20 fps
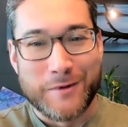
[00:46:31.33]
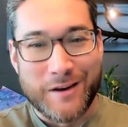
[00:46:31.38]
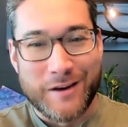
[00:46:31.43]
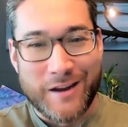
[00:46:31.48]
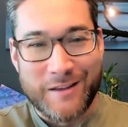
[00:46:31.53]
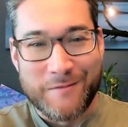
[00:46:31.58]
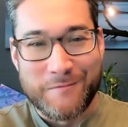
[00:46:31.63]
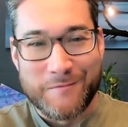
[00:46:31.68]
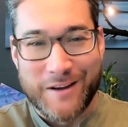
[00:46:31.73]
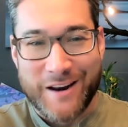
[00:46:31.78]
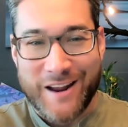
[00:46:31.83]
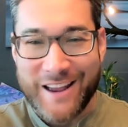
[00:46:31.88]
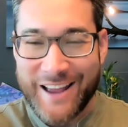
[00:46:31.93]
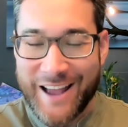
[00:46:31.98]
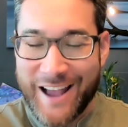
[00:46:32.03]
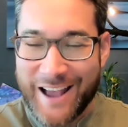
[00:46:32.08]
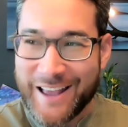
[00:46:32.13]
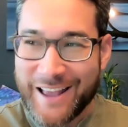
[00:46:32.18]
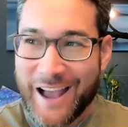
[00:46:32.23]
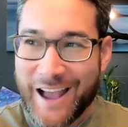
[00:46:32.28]
But I, but I,
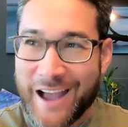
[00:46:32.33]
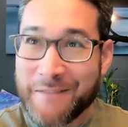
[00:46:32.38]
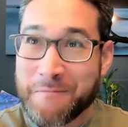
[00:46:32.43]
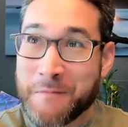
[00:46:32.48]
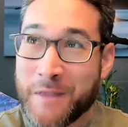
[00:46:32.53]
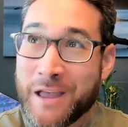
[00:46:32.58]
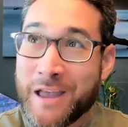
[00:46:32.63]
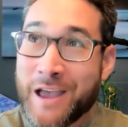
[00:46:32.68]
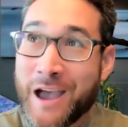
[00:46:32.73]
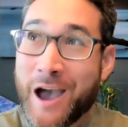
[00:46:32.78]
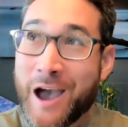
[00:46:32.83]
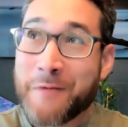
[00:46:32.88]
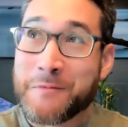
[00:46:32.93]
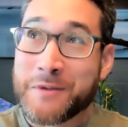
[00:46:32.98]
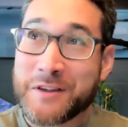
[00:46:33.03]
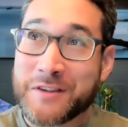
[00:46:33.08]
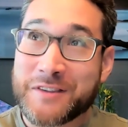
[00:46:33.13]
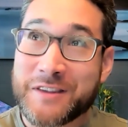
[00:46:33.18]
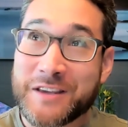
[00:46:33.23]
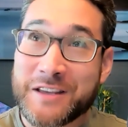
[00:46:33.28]
I, I'm I'm
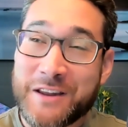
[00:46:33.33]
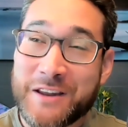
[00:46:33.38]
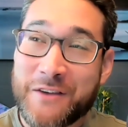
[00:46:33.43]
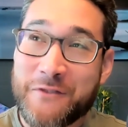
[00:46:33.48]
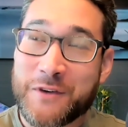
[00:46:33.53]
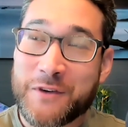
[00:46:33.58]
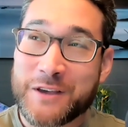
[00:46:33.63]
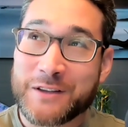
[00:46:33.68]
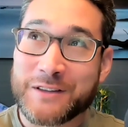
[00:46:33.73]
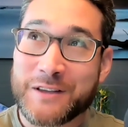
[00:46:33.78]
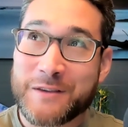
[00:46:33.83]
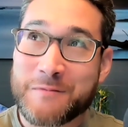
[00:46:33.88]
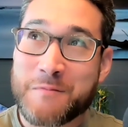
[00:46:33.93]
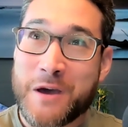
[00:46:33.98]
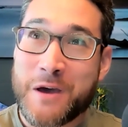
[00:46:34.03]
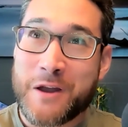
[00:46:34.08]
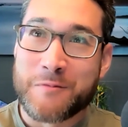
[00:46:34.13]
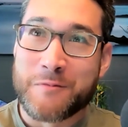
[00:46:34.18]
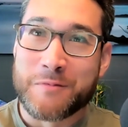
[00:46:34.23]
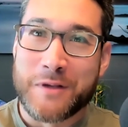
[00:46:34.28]
in a significantly
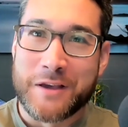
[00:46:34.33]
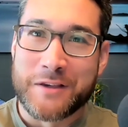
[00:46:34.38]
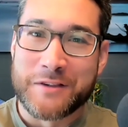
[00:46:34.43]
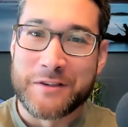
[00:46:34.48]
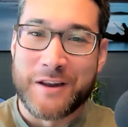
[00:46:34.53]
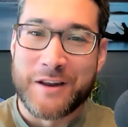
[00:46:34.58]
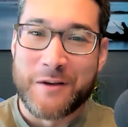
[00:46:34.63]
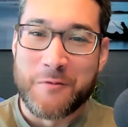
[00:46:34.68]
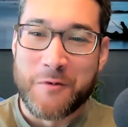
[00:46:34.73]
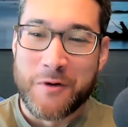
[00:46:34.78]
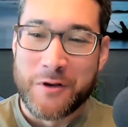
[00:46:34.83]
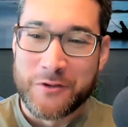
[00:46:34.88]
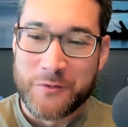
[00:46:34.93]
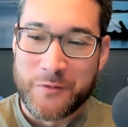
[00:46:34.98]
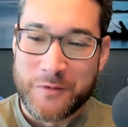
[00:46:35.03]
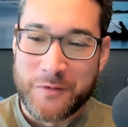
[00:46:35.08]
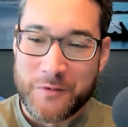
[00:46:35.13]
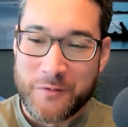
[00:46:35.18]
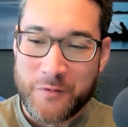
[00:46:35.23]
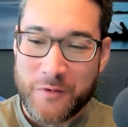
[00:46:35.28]
better place than I was
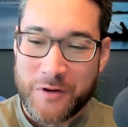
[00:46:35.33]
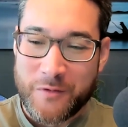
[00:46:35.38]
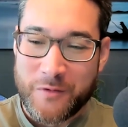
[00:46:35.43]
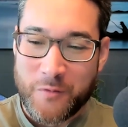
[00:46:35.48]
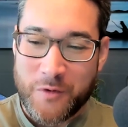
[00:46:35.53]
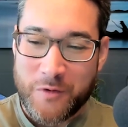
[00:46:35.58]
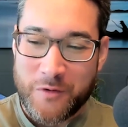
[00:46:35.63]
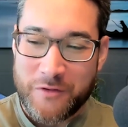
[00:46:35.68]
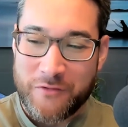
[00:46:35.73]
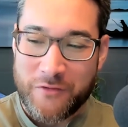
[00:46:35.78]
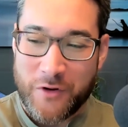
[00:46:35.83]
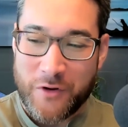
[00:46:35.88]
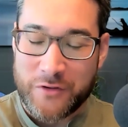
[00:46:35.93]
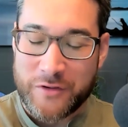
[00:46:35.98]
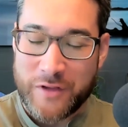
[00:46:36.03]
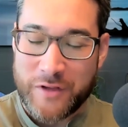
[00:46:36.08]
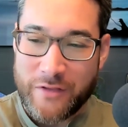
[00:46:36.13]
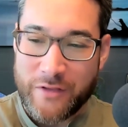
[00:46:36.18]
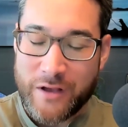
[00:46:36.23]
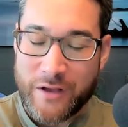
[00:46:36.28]
when when when we
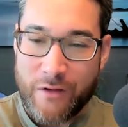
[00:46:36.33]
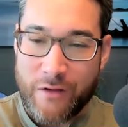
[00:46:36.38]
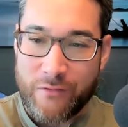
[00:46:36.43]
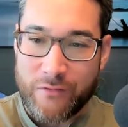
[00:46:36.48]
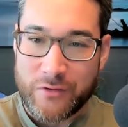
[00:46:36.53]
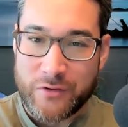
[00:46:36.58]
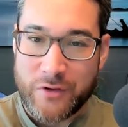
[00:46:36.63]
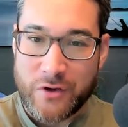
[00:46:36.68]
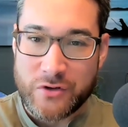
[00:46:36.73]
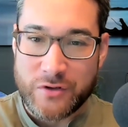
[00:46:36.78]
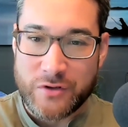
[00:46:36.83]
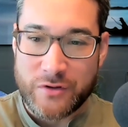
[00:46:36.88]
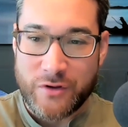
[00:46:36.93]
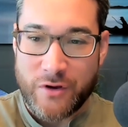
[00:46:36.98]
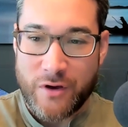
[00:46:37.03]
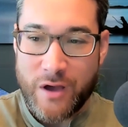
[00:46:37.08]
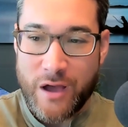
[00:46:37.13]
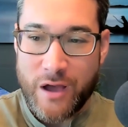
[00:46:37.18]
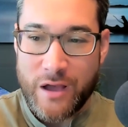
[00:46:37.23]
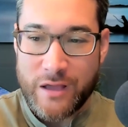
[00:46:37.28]
first had the conversation.
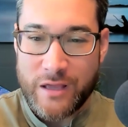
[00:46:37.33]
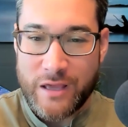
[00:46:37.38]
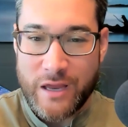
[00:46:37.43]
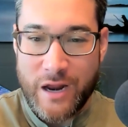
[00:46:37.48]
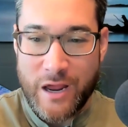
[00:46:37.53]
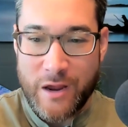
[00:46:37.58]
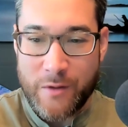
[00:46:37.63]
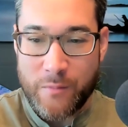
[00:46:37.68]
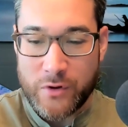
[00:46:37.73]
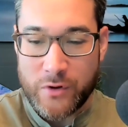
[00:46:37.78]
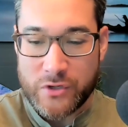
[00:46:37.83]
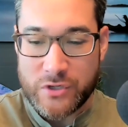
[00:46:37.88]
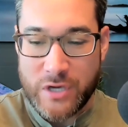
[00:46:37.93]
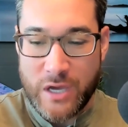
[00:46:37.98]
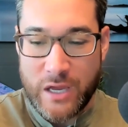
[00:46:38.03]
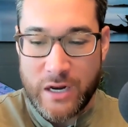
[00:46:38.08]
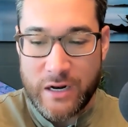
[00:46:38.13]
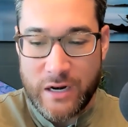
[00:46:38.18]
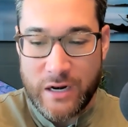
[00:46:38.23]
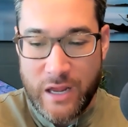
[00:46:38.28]
So I, uh, again, I
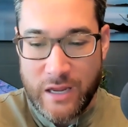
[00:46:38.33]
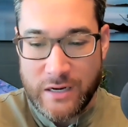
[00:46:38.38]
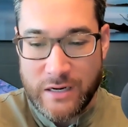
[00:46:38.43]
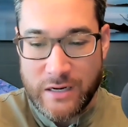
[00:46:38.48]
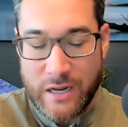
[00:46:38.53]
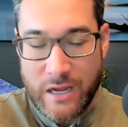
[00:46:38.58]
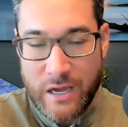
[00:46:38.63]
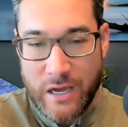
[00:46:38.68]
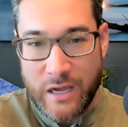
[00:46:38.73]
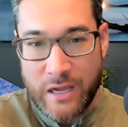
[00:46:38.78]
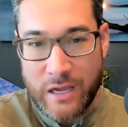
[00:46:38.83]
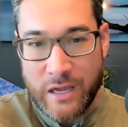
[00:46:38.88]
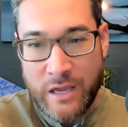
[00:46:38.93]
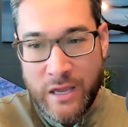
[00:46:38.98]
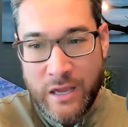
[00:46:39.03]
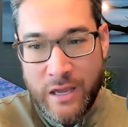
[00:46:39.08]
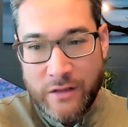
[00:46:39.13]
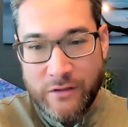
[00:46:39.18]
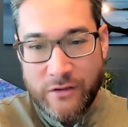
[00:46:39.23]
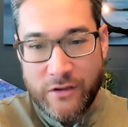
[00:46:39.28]
appreciate it, and uh,
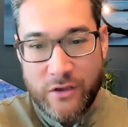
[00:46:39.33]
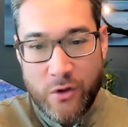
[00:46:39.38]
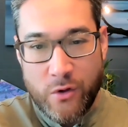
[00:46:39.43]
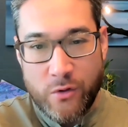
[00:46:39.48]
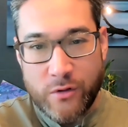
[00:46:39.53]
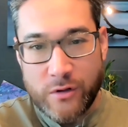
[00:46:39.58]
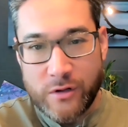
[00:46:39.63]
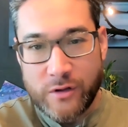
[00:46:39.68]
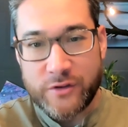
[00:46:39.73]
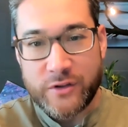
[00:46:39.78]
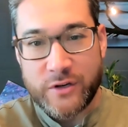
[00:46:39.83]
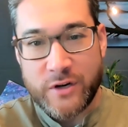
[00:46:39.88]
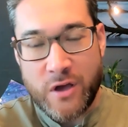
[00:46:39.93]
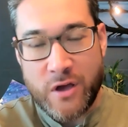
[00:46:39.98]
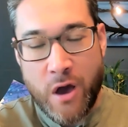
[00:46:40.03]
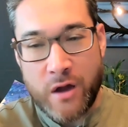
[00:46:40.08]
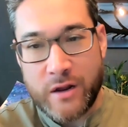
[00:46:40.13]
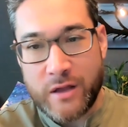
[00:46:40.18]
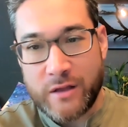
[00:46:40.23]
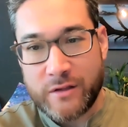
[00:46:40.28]
to you, the
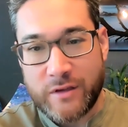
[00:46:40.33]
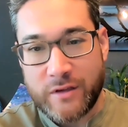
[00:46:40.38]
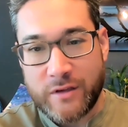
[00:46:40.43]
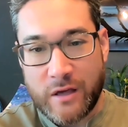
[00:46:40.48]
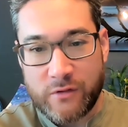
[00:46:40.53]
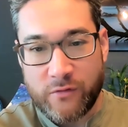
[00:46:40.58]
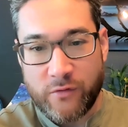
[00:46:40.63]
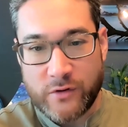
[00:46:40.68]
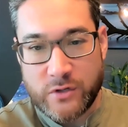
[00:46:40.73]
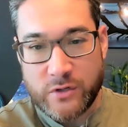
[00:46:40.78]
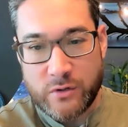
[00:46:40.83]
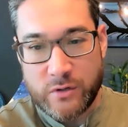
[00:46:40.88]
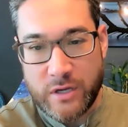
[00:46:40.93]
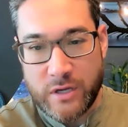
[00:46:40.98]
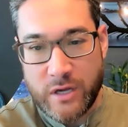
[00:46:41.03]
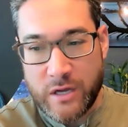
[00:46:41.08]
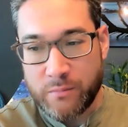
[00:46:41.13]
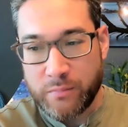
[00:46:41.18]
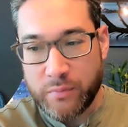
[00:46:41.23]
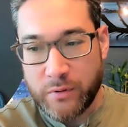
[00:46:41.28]
listening audience, thanks for tuning
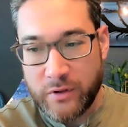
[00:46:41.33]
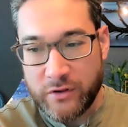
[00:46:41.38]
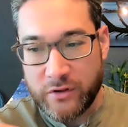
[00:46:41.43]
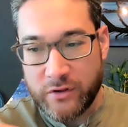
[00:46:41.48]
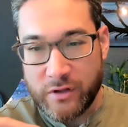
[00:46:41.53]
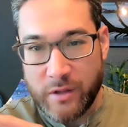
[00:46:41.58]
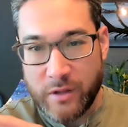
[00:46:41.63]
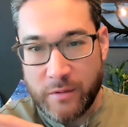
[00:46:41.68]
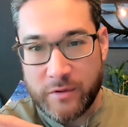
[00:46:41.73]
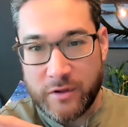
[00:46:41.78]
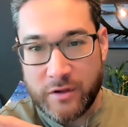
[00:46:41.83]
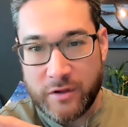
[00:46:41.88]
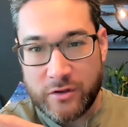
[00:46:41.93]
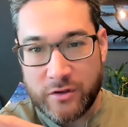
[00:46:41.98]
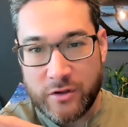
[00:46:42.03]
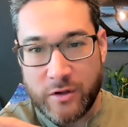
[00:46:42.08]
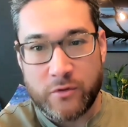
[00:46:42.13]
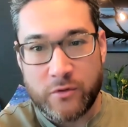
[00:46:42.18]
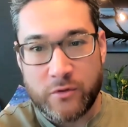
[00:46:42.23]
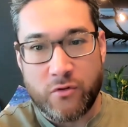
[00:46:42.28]
in. Please click
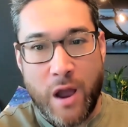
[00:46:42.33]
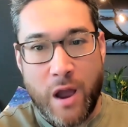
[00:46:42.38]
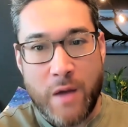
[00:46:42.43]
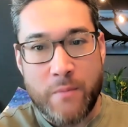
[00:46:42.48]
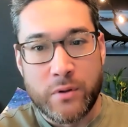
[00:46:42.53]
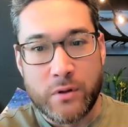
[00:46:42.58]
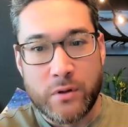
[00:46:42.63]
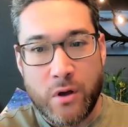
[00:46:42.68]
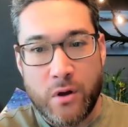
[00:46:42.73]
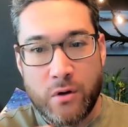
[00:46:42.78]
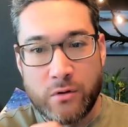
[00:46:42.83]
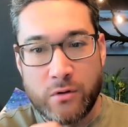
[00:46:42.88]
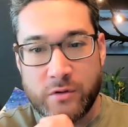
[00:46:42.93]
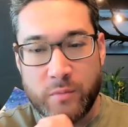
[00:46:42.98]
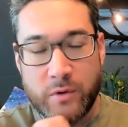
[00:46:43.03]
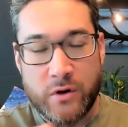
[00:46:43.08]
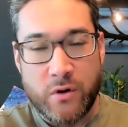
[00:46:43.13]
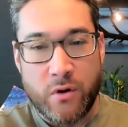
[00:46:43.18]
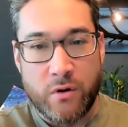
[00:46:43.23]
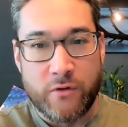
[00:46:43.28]
subscribe below to
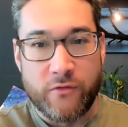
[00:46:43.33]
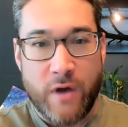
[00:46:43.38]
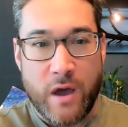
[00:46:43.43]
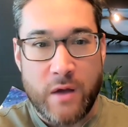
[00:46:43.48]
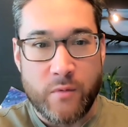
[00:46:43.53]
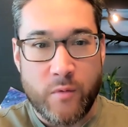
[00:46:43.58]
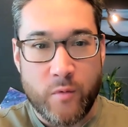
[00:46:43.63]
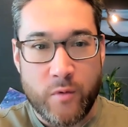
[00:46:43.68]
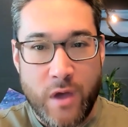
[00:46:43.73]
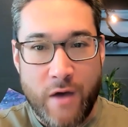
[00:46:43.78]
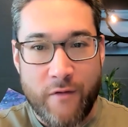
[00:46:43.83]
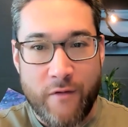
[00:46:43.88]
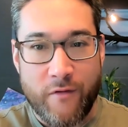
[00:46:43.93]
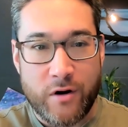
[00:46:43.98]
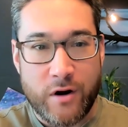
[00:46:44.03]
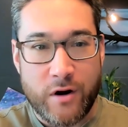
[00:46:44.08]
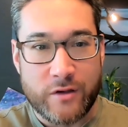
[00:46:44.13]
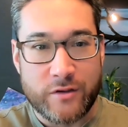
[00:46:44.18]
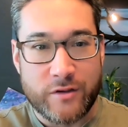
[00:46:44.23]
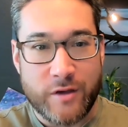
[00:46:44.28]
be notified when we have our
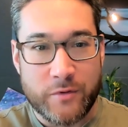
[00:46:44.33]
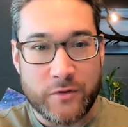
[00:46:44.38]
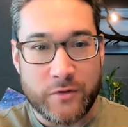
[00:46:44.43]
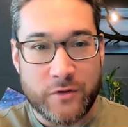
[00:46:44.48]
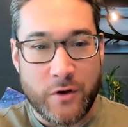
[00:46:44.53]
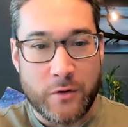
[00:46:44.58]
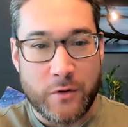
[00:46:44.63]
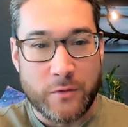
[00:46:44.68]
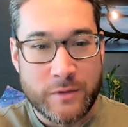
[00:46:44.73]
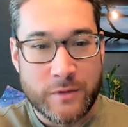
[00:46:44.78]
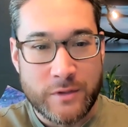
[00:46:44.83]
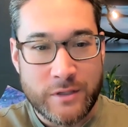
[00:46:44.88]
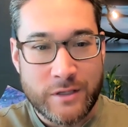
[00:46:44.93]
next episode.